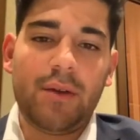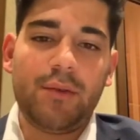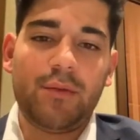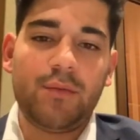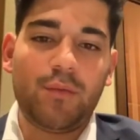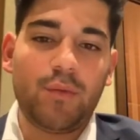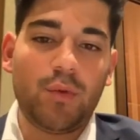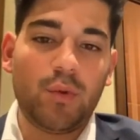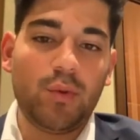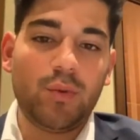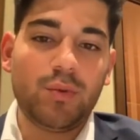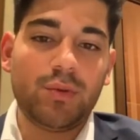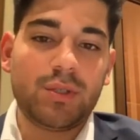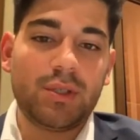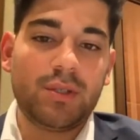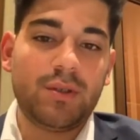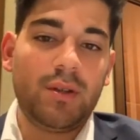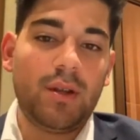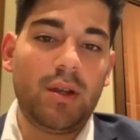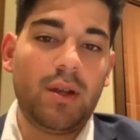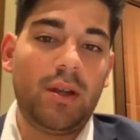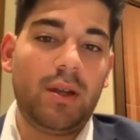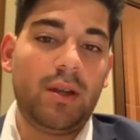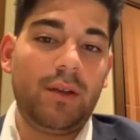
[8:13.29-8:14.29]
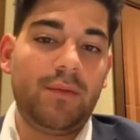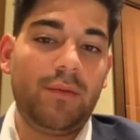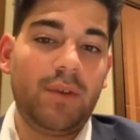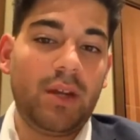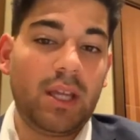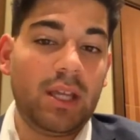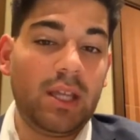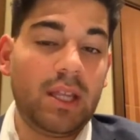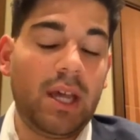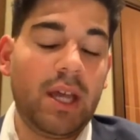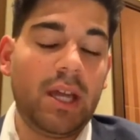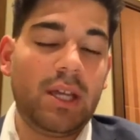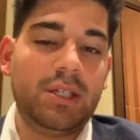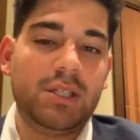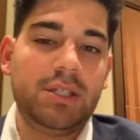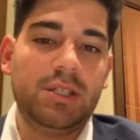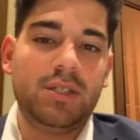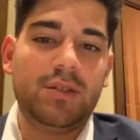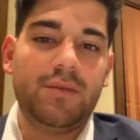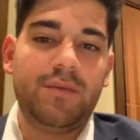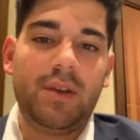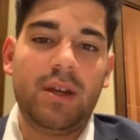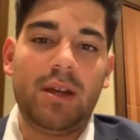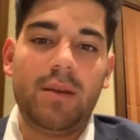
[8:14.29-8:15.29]
rules and
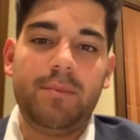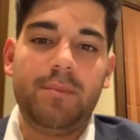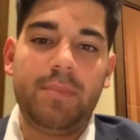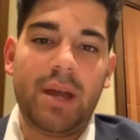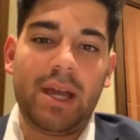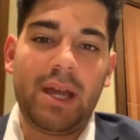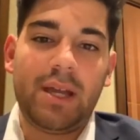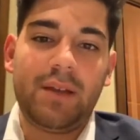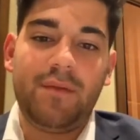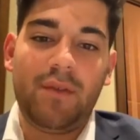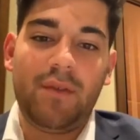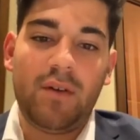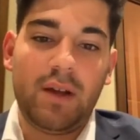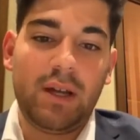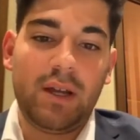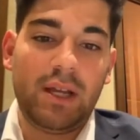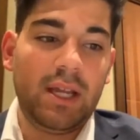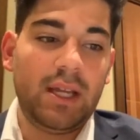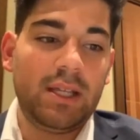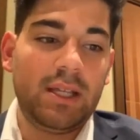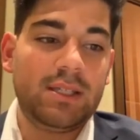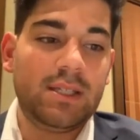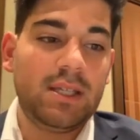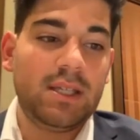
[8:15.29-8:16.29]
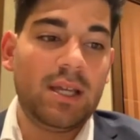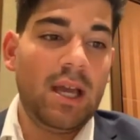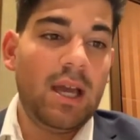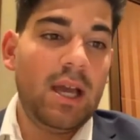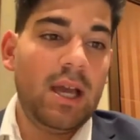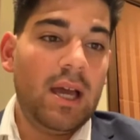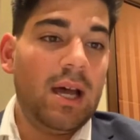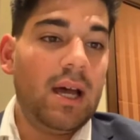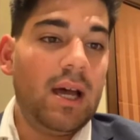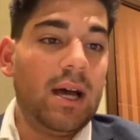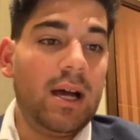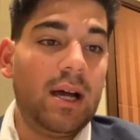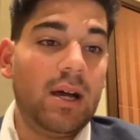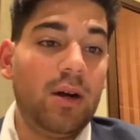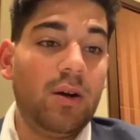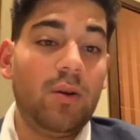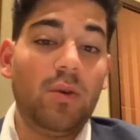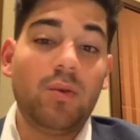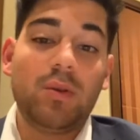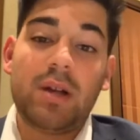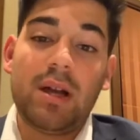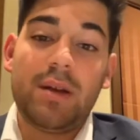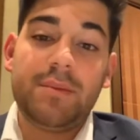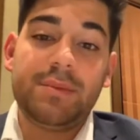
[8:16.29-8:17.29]
regulations around bank finance
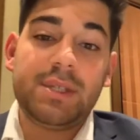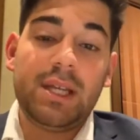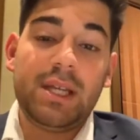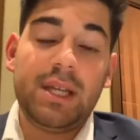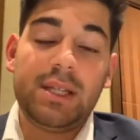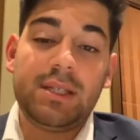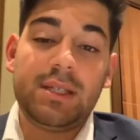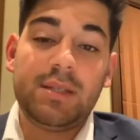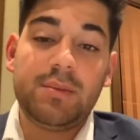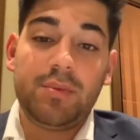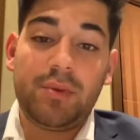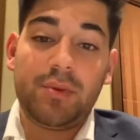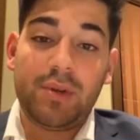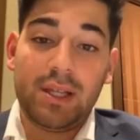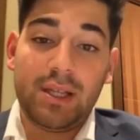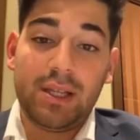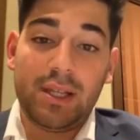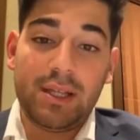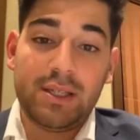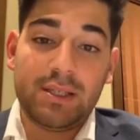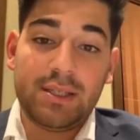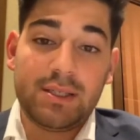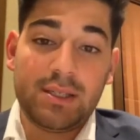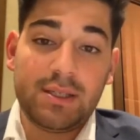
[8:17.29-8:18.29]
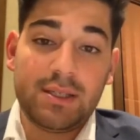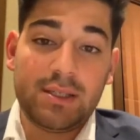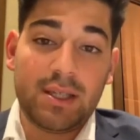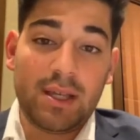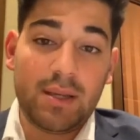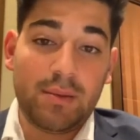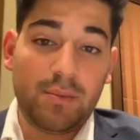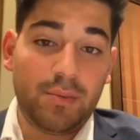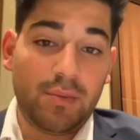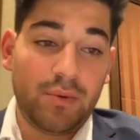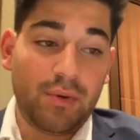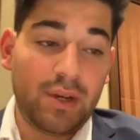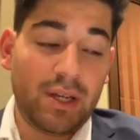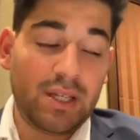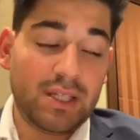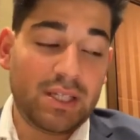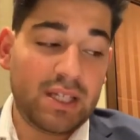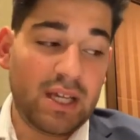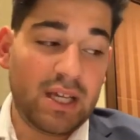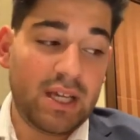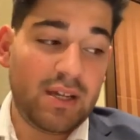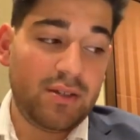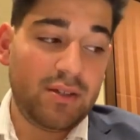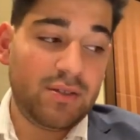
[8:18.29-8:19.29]
all comes down to pre-leases and
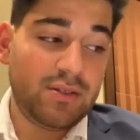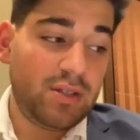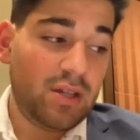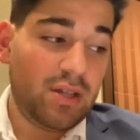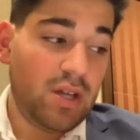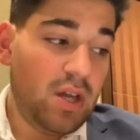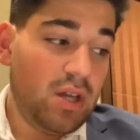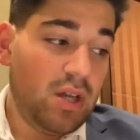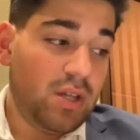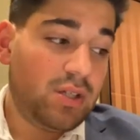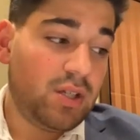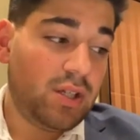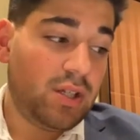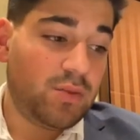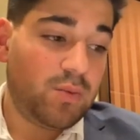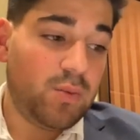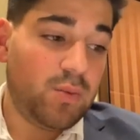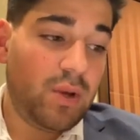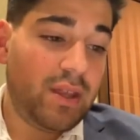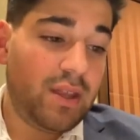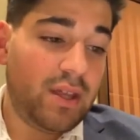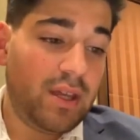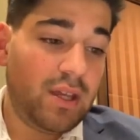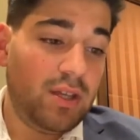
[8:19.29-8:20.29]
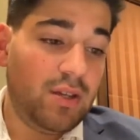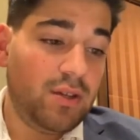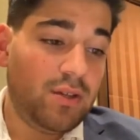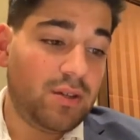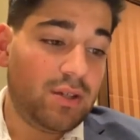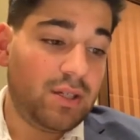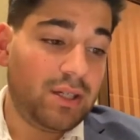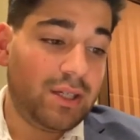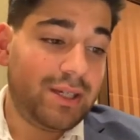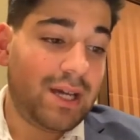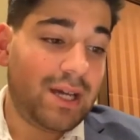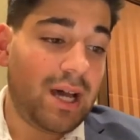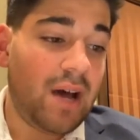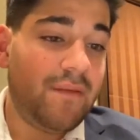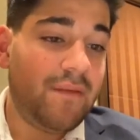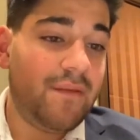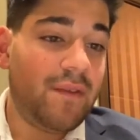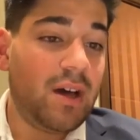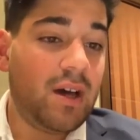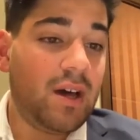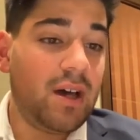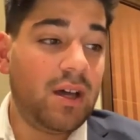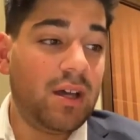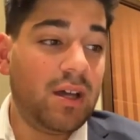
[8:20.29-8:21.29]
pre-sales. So it's whether you can
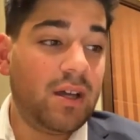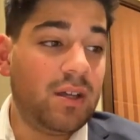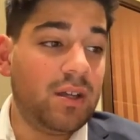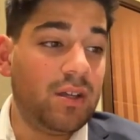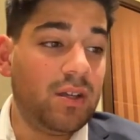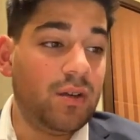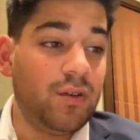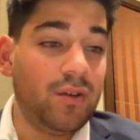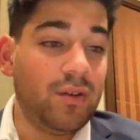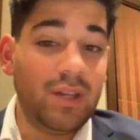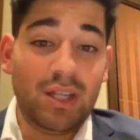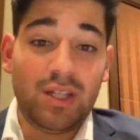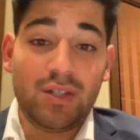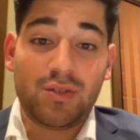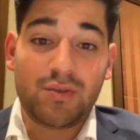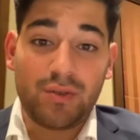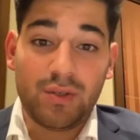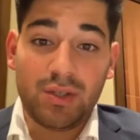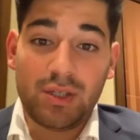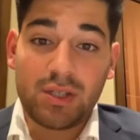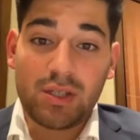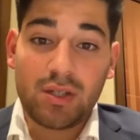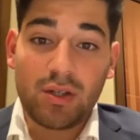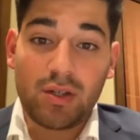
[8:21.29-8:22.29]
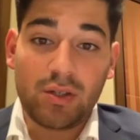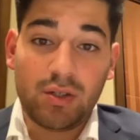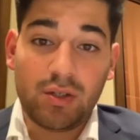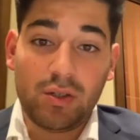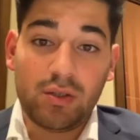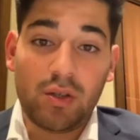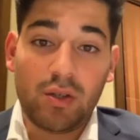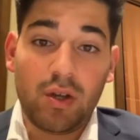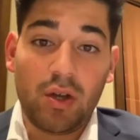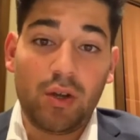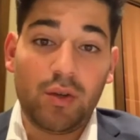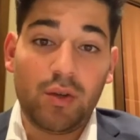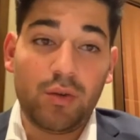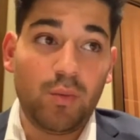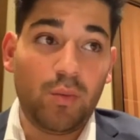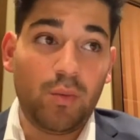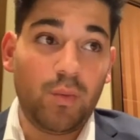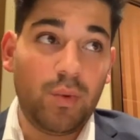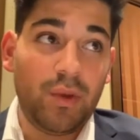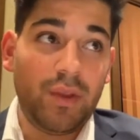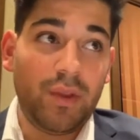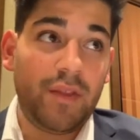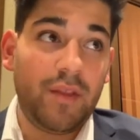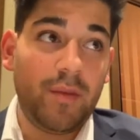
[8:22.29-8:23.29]
cover your interest on your loan
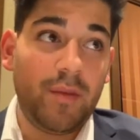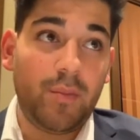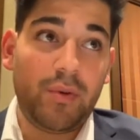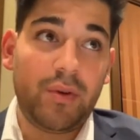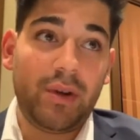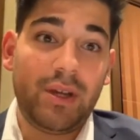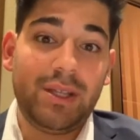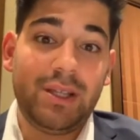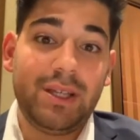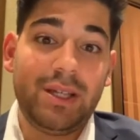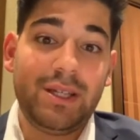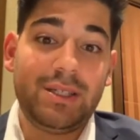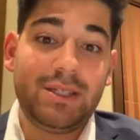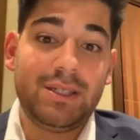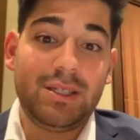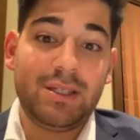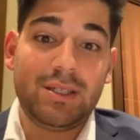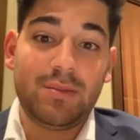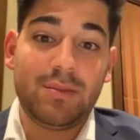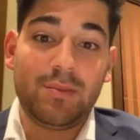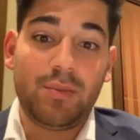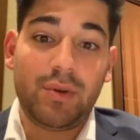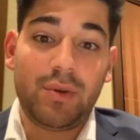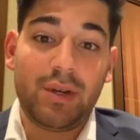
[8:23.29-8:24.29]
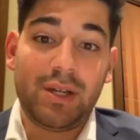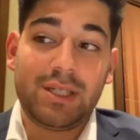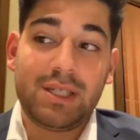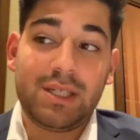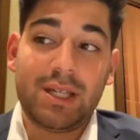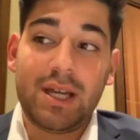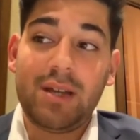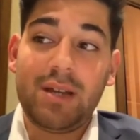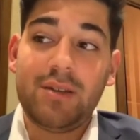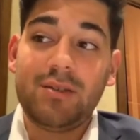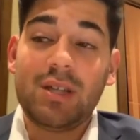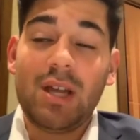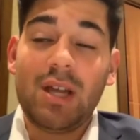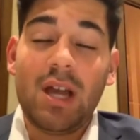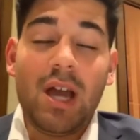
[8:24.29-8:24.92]
with the pre-leases and pre-sales,